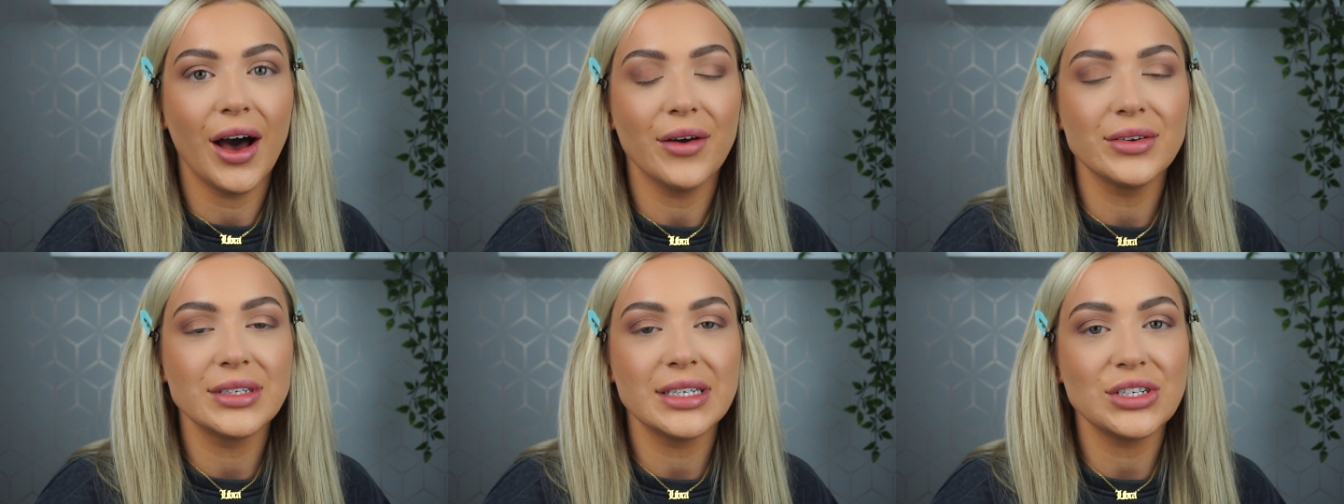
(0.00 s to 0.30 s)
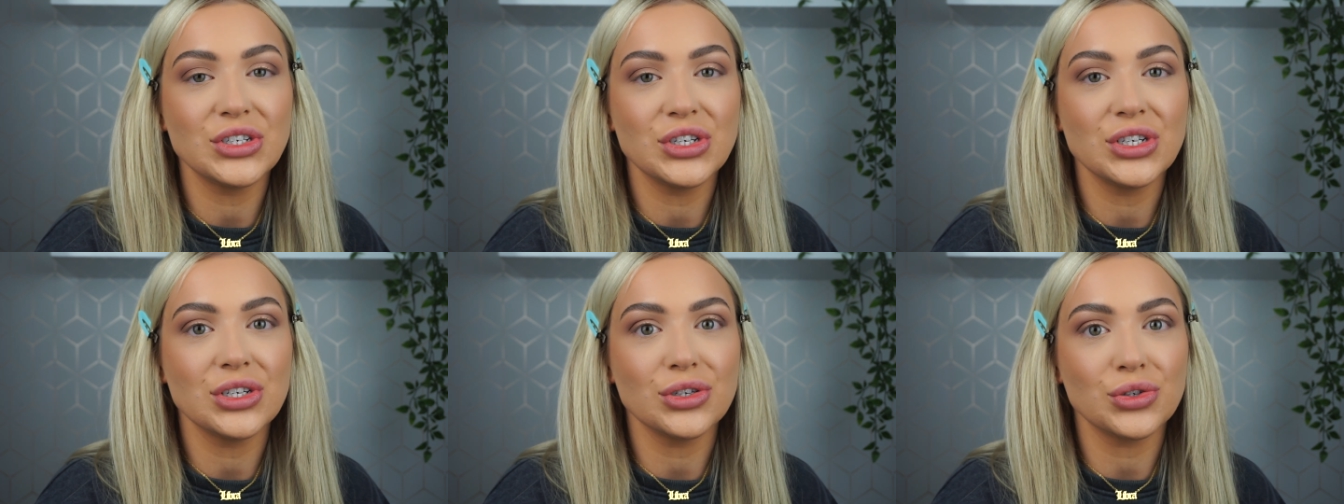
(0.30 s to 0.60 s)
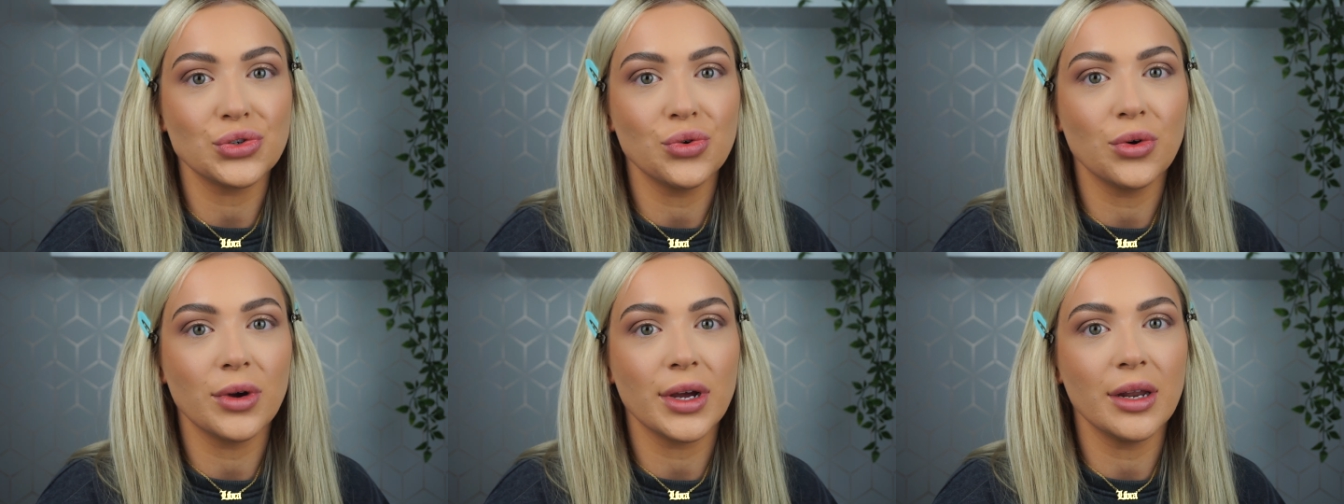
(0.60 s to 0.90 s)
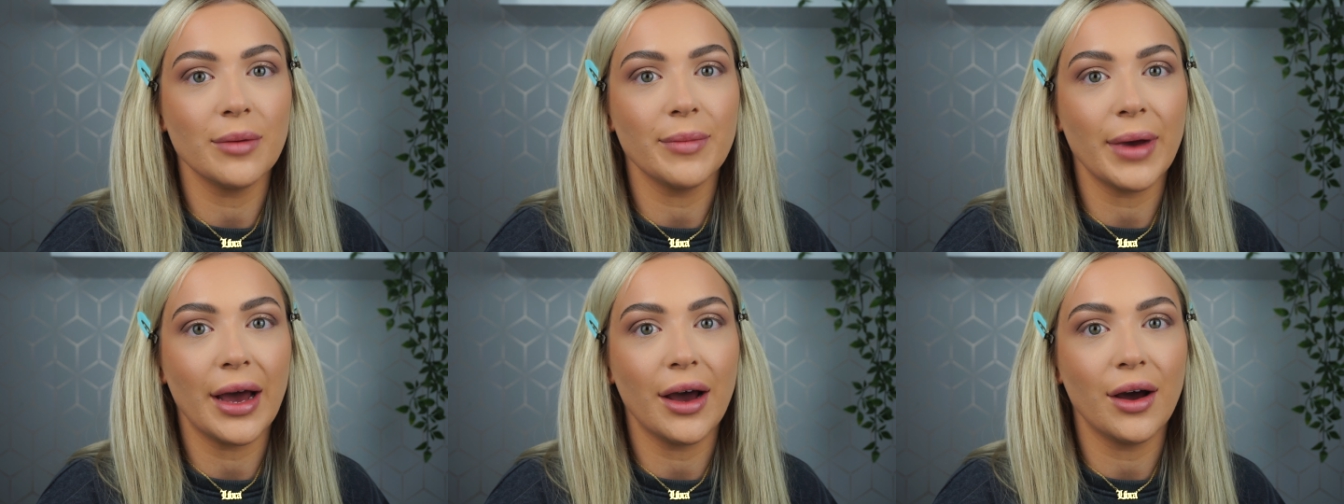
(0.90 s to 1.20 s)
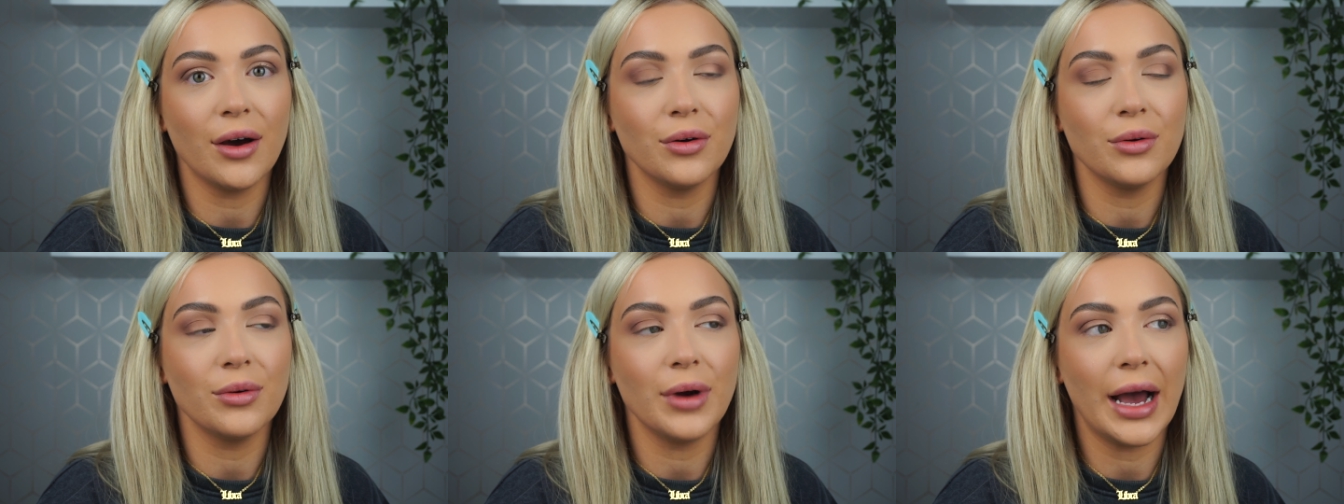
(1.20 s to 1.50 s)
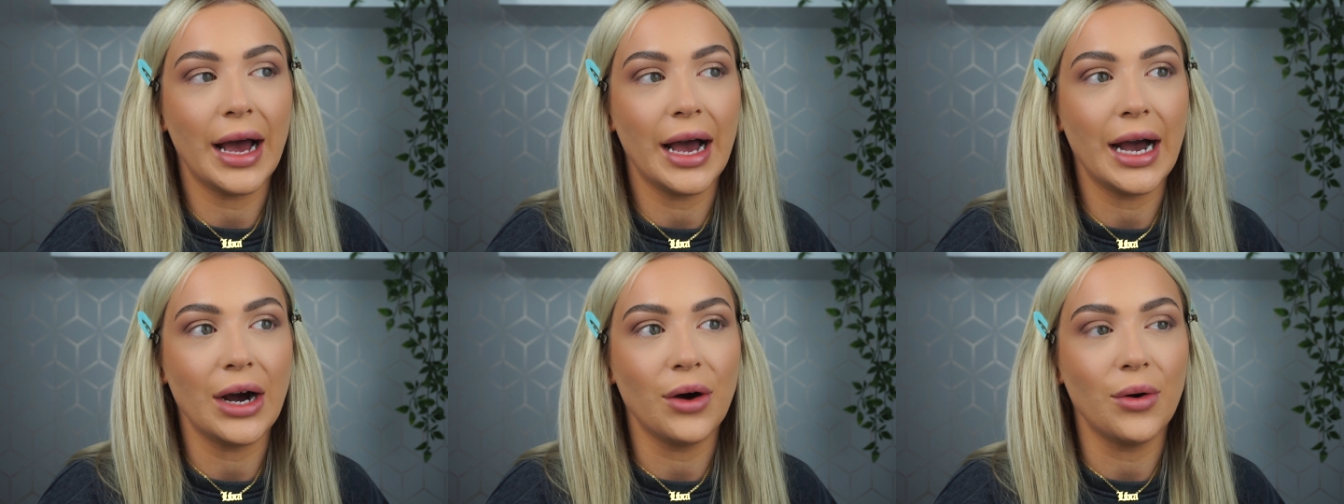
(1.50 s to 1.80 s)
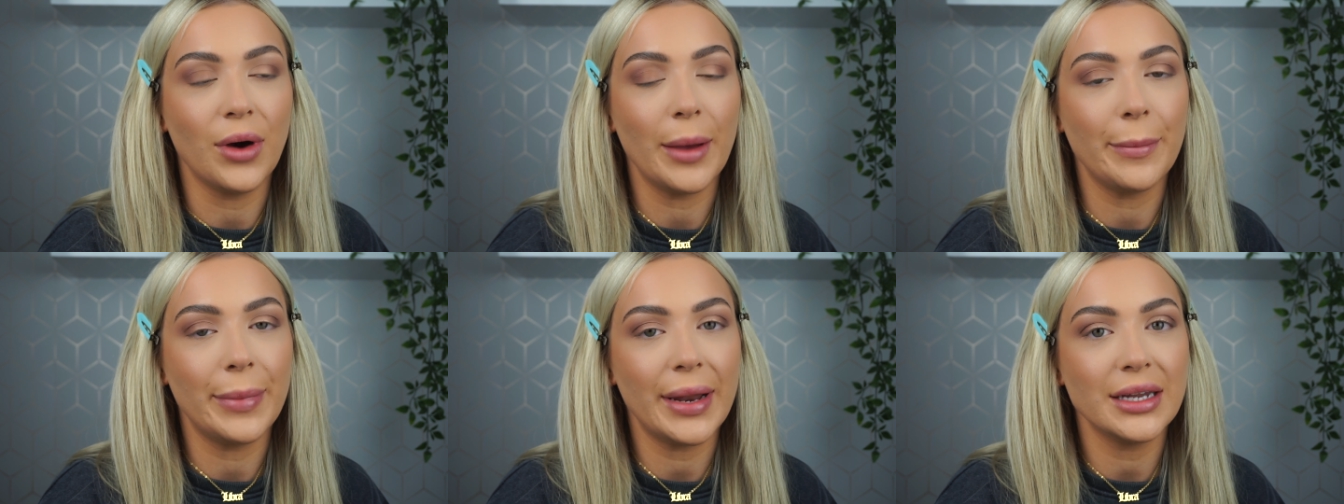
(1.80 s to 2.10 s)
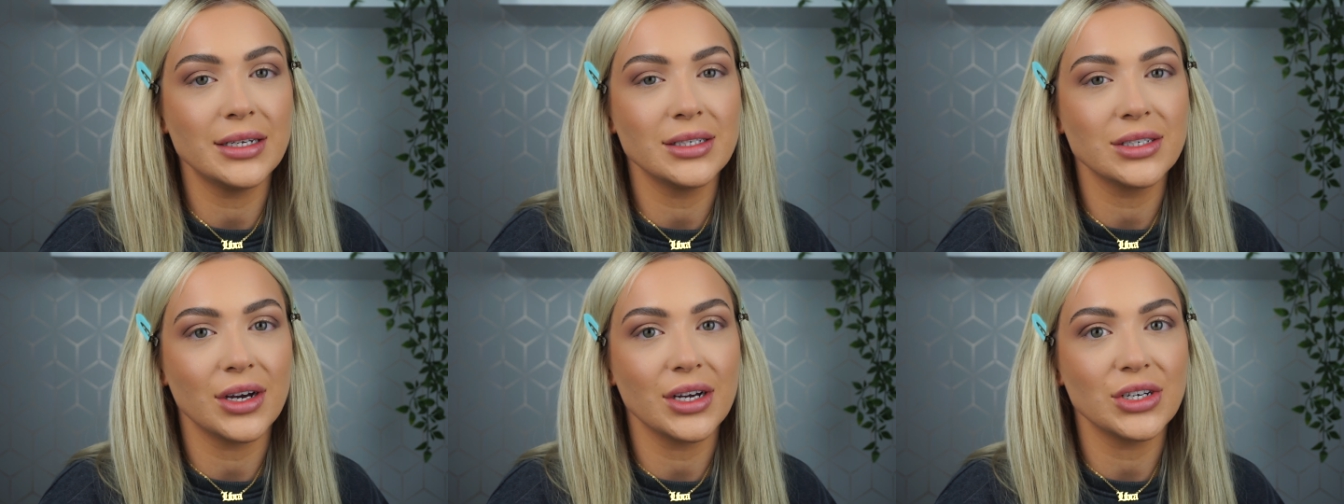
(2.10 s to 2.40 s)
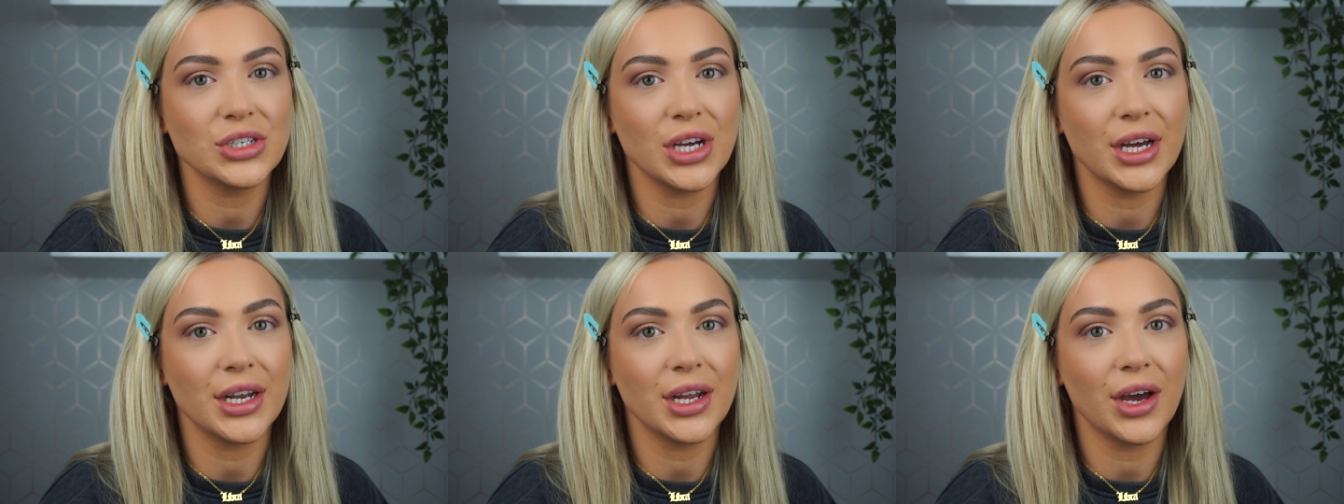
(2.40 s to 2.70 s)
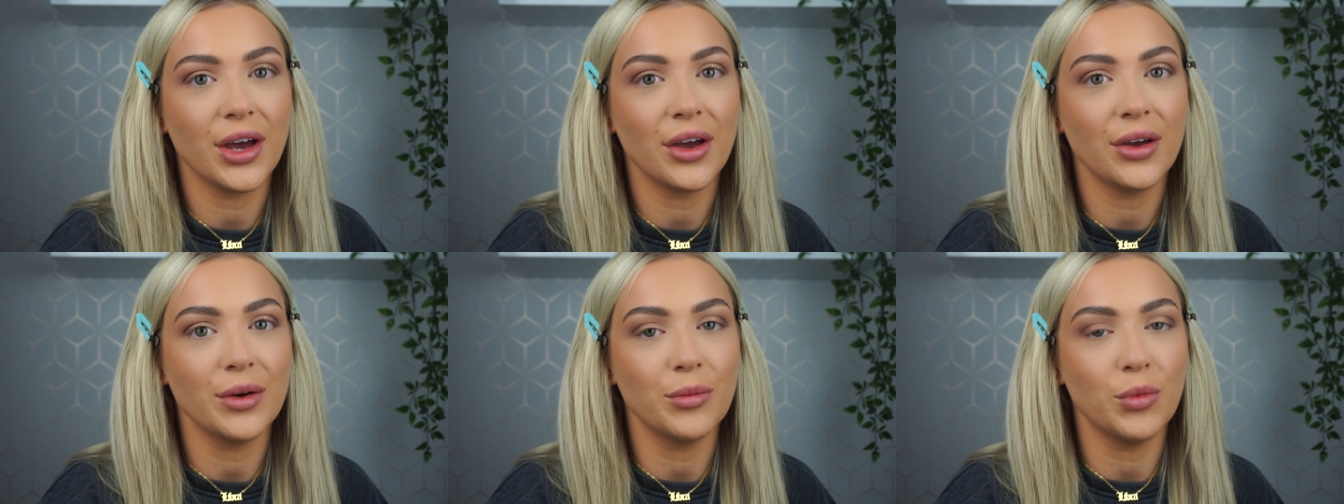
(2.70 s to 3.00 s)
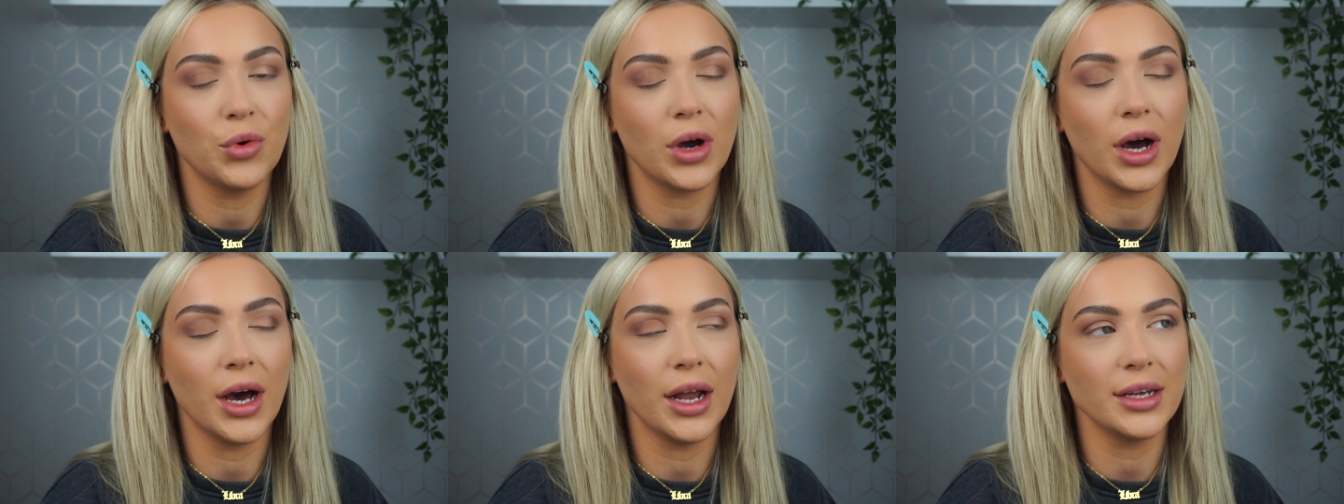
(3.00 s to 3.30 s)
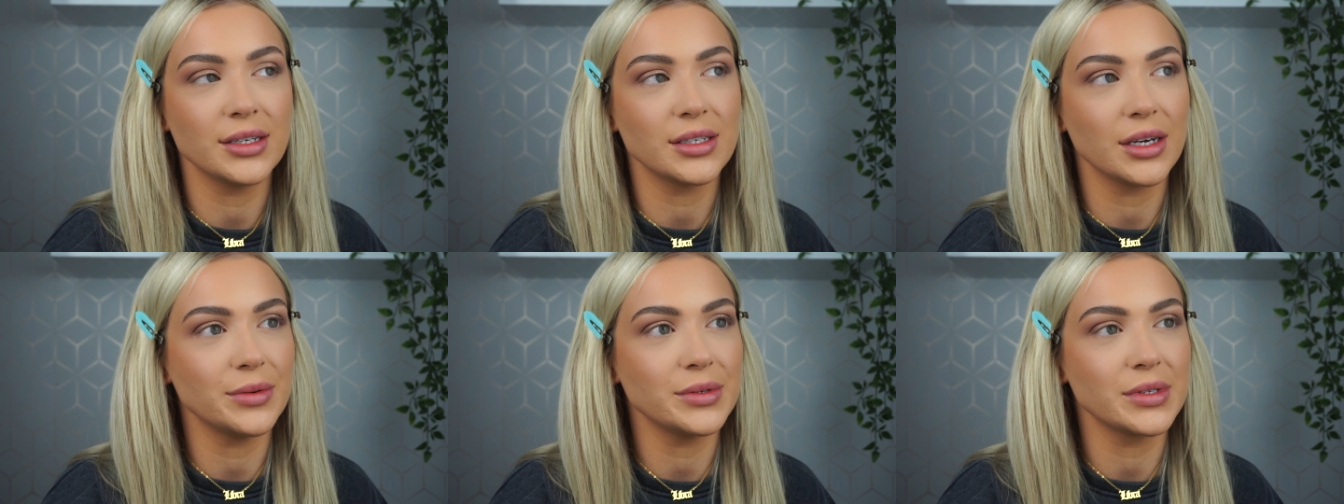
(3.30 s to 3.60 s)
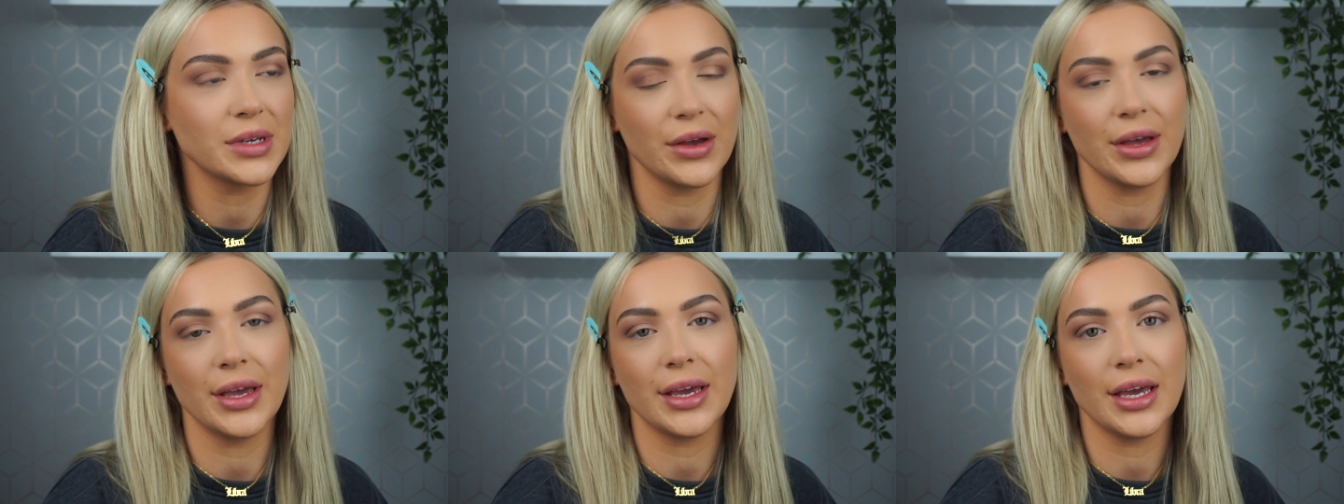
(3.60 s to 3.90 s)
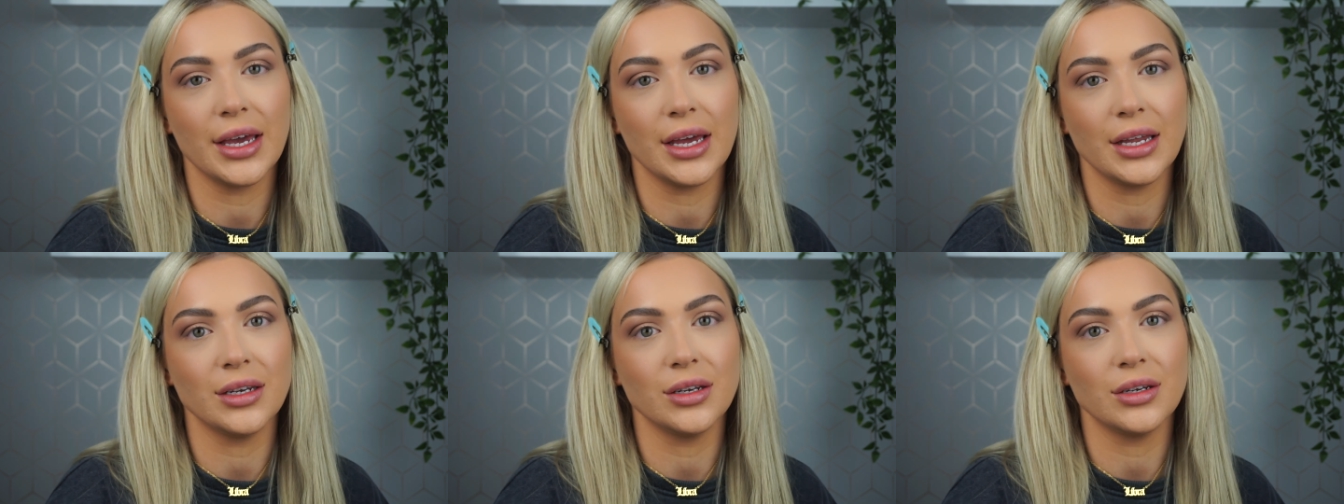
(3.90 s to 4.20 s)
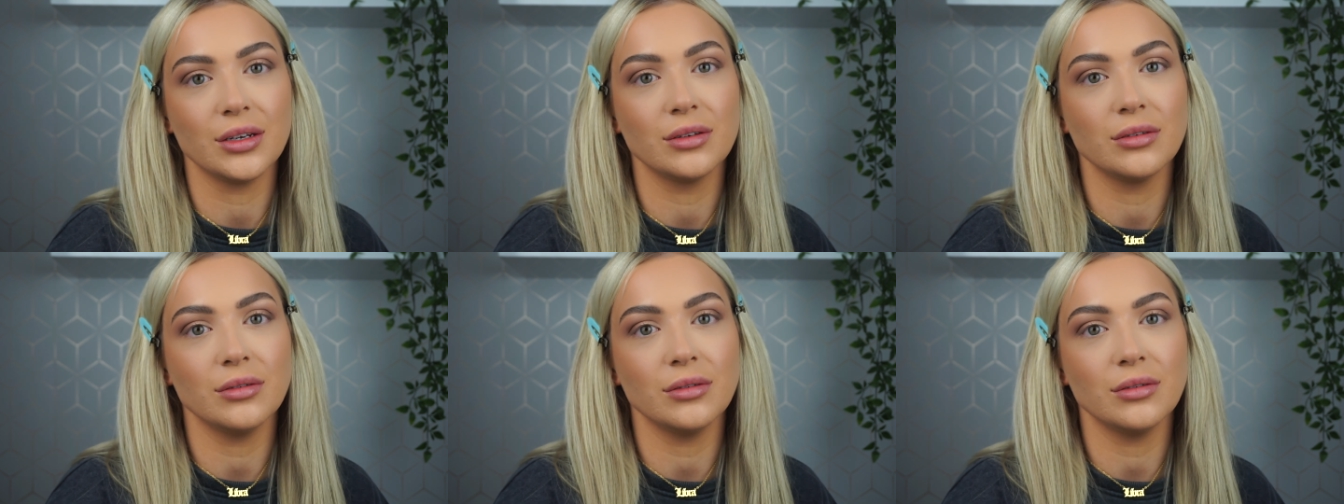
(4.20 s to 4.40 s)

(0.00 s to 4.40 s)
was literally just talking about how I blend eyeshadow and what colours I was going in.